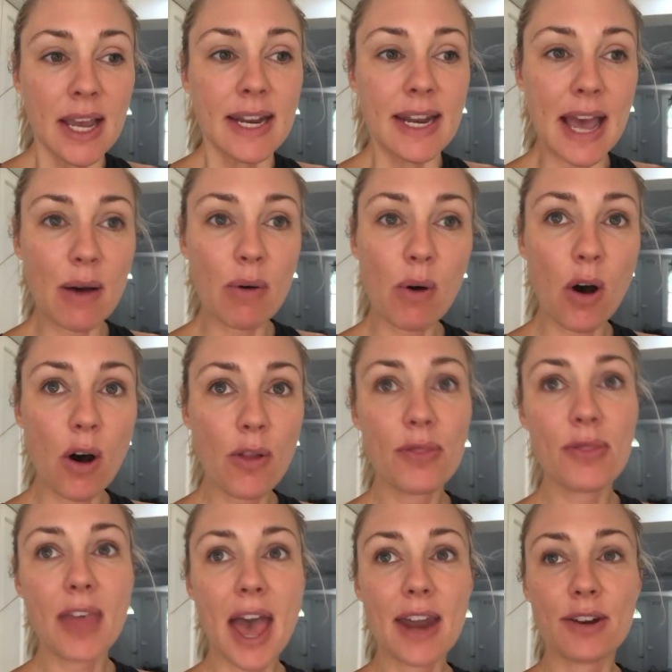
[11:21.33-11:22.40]
Now,
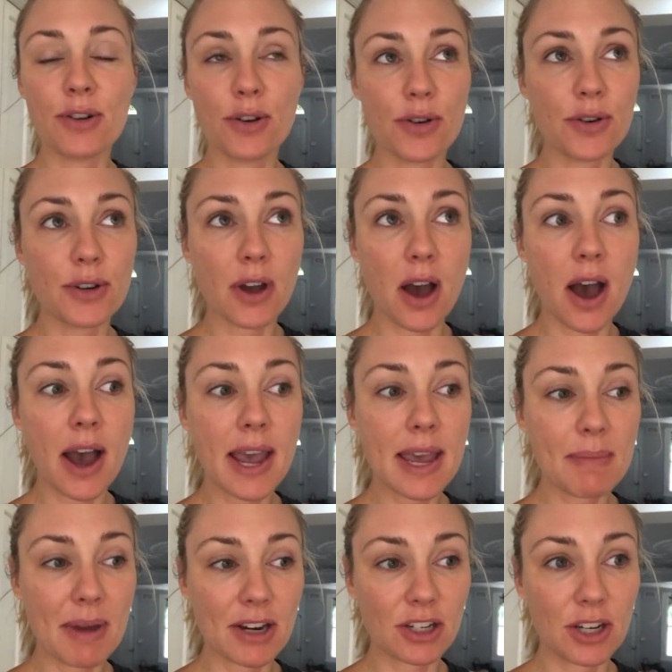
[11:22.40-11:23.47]
on that note, I
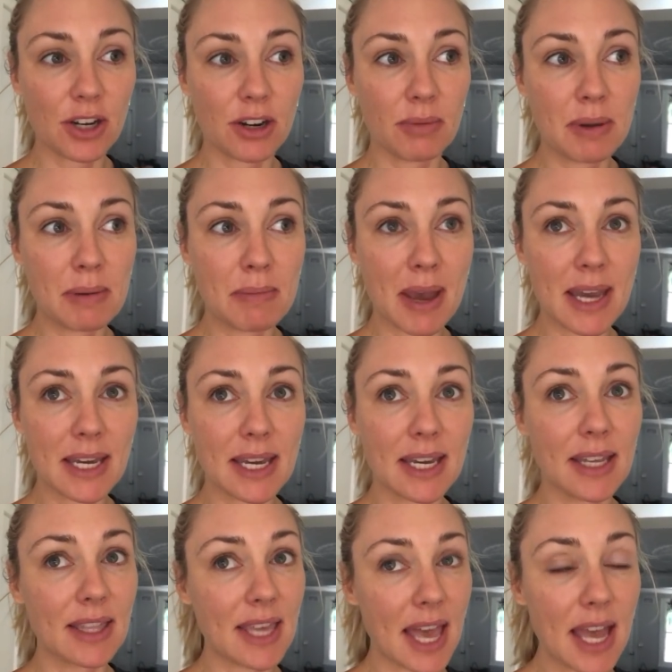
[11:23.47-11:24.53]
am actually going to be making
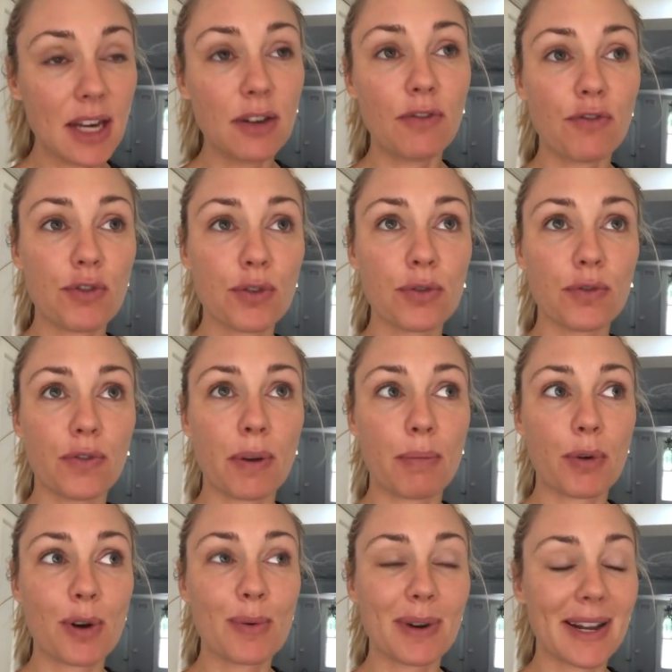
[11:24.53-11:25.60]
at the end of Frugal
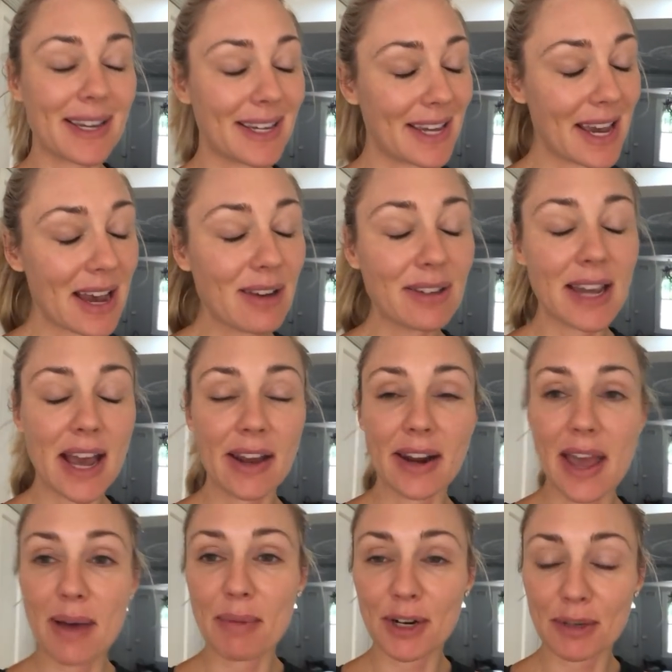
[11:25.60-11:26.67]
February when I count out
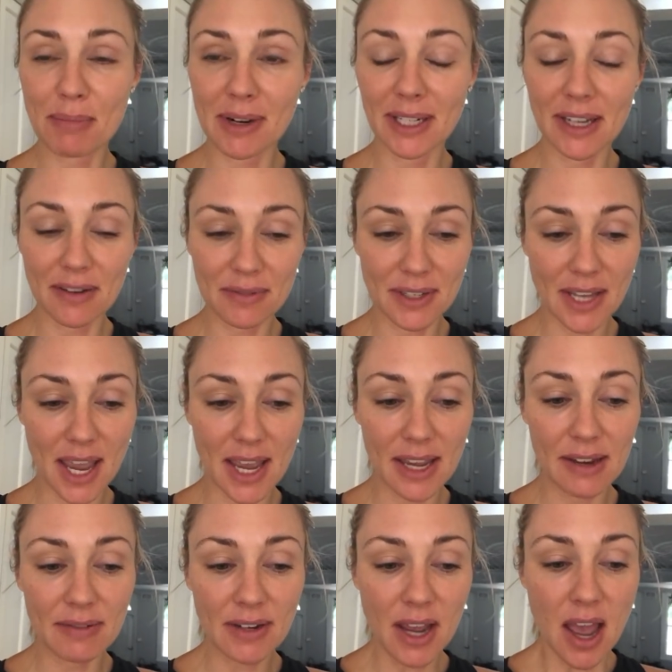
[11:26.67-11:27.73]
how much money I've
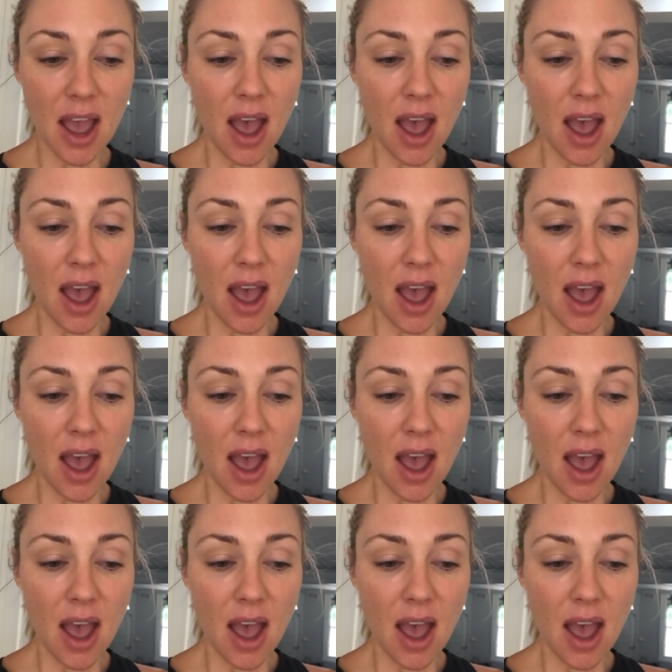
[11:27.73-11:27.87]
saved.